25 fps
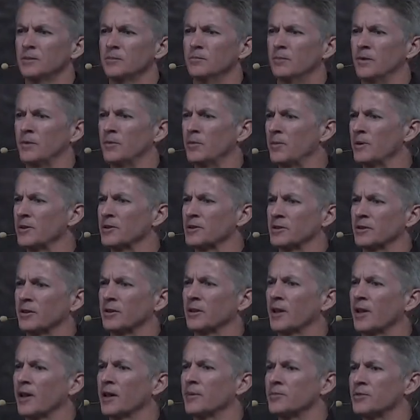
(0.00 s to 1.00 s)
Maybe based
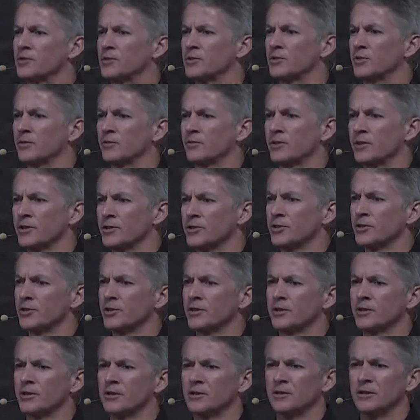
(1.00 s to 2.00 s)
on labs you took this
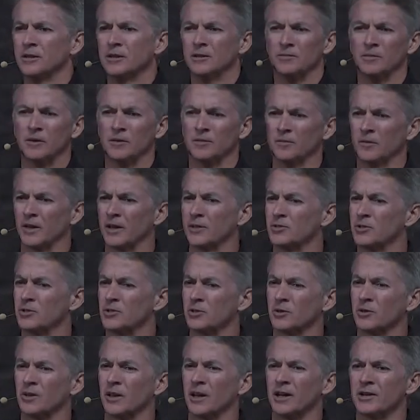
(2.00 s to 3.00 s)
year, labs you
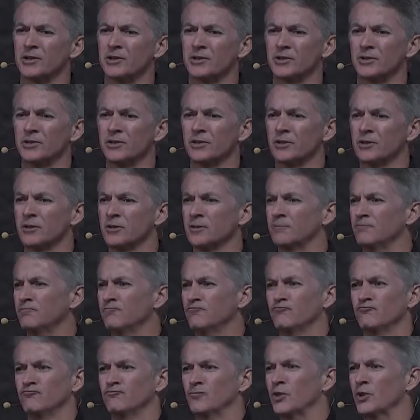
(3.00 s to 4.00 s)
took last year,
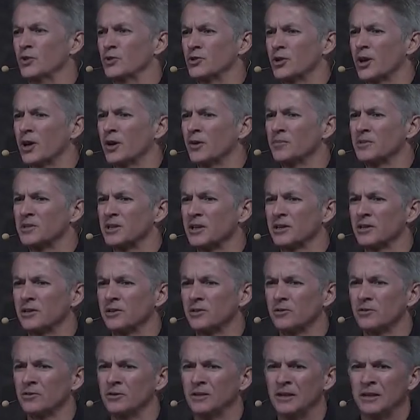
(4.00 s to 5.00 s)
your job
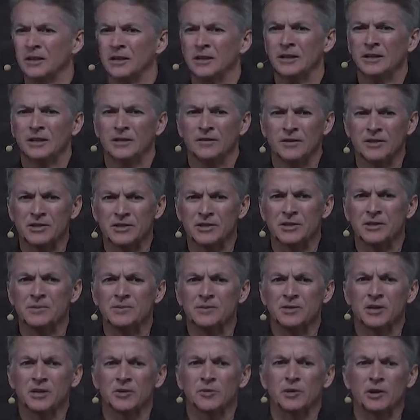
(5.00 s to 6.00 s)
title. It
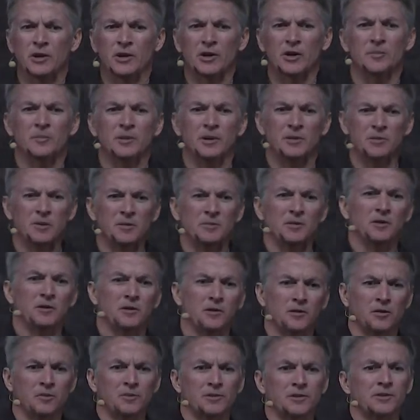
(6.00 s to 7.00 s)
seems like we ought to be able to be a
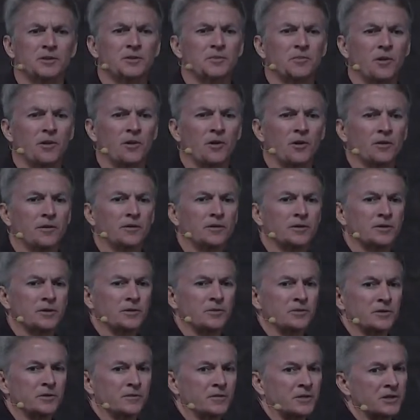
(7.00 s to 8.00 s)
little bit smarter in
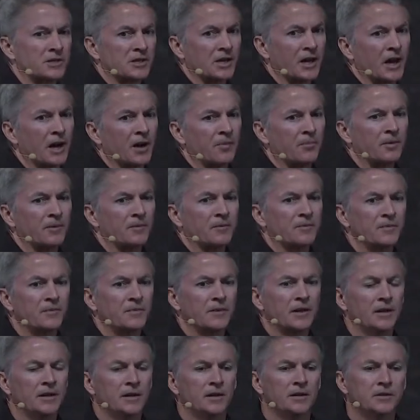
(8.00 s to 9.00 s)
terms of this app.
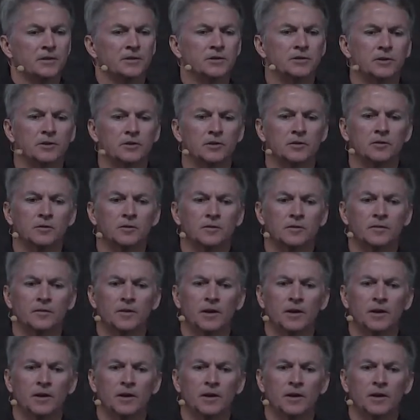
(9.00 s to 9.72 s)
So